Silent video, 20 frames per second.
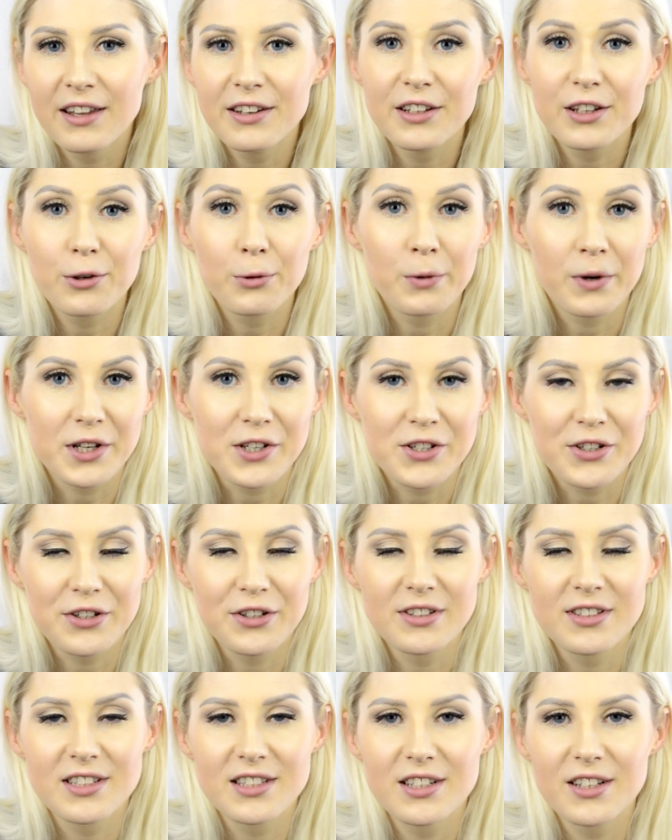any
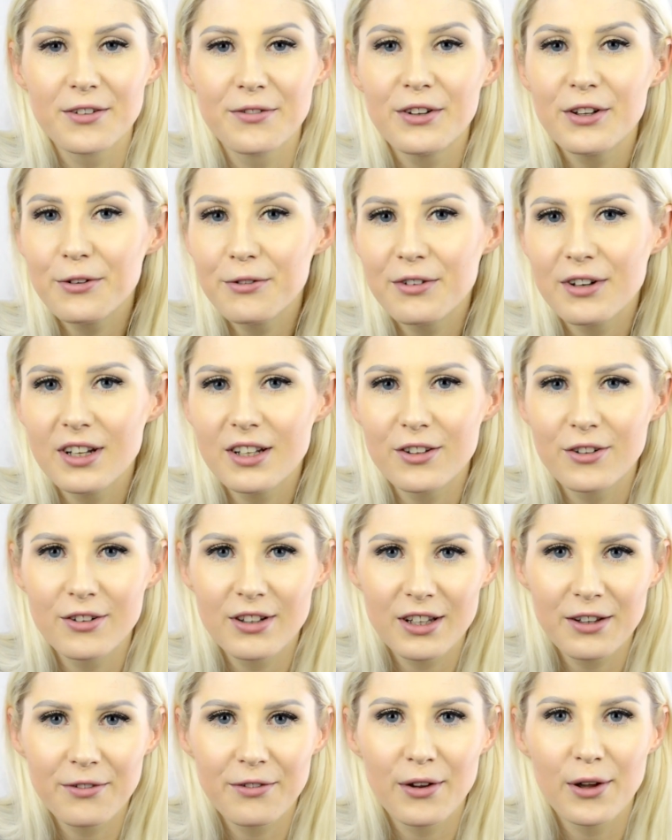questions, feel free to
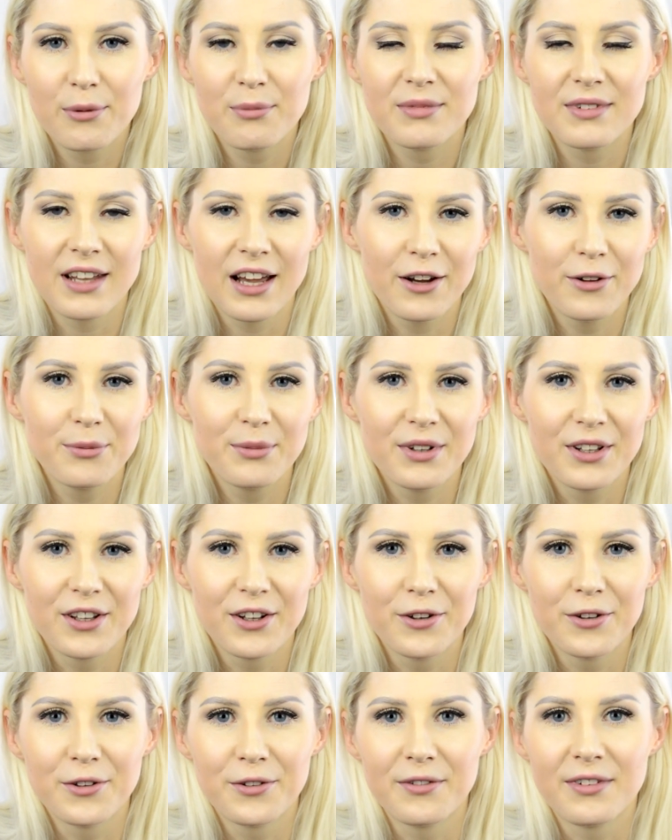leave them down
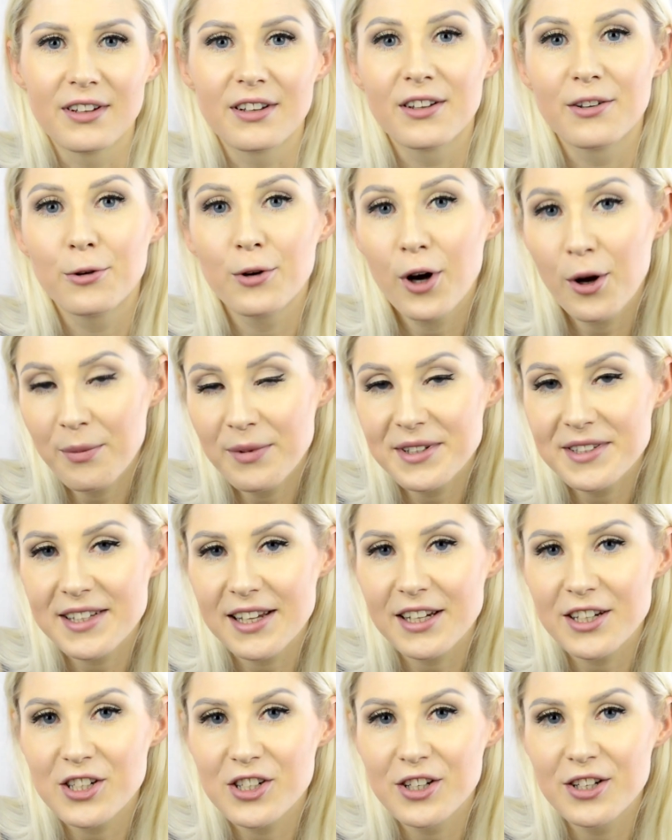below in the comment
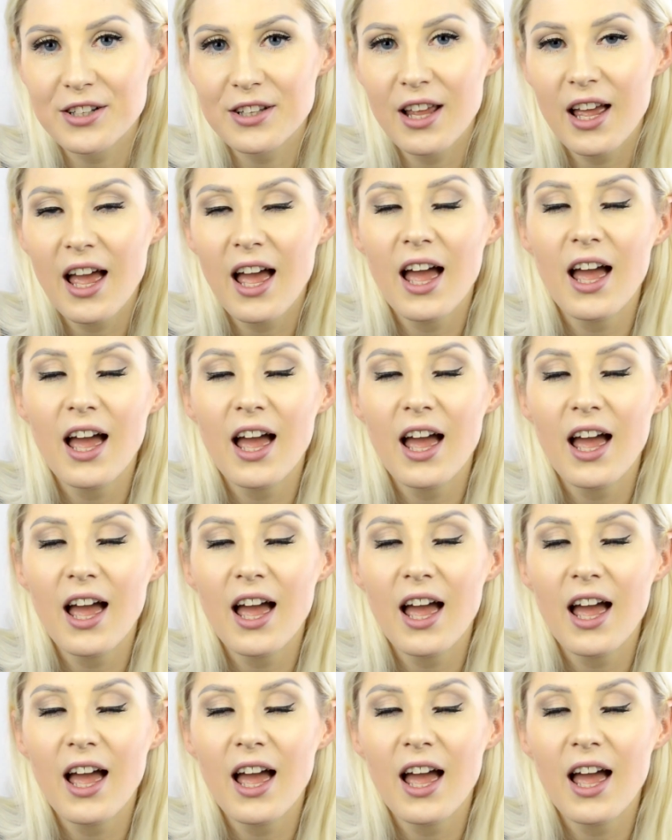section.